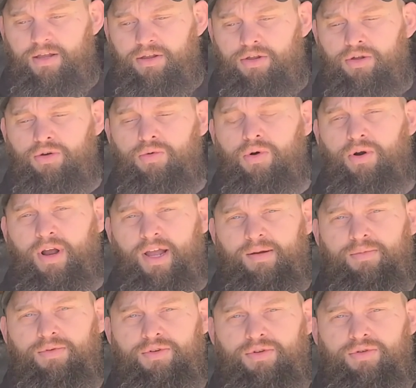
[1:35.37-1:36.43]
you are
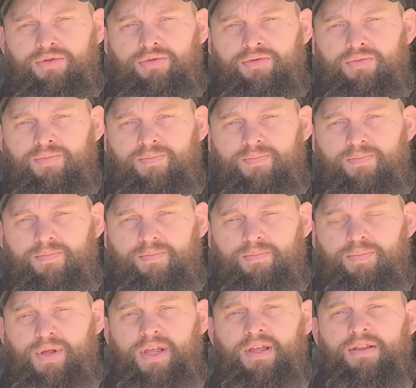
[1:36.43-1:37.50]
able to
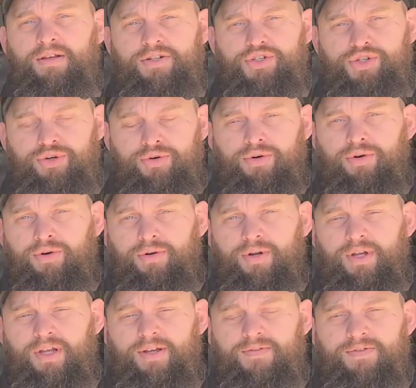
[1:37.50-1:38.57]
be the
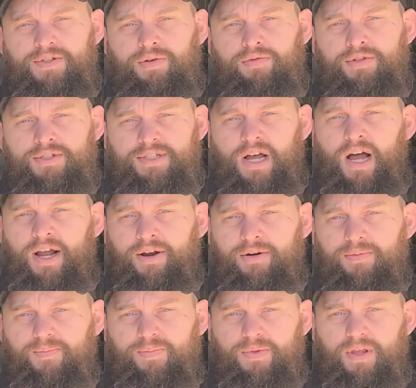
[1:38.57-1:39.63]
shooter if so
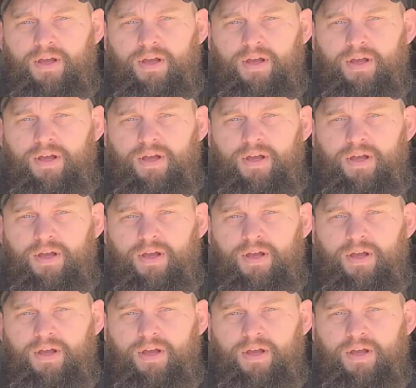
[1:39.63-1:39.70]
desired.